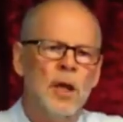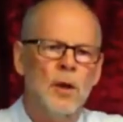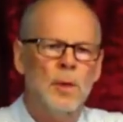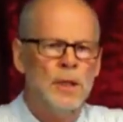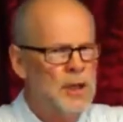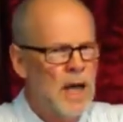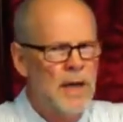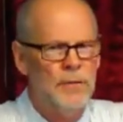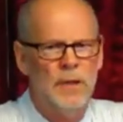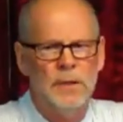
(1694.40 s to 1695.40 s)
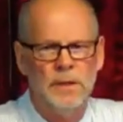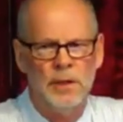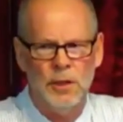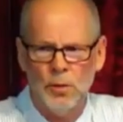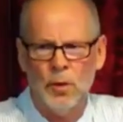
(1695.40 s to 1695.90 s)
which covenant do
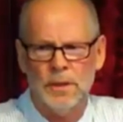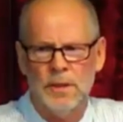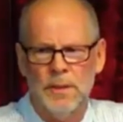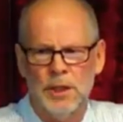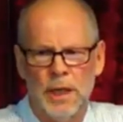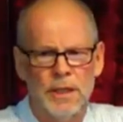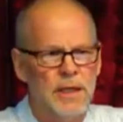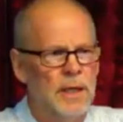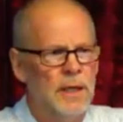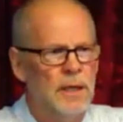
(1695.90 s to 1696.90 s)
you want to be judged under?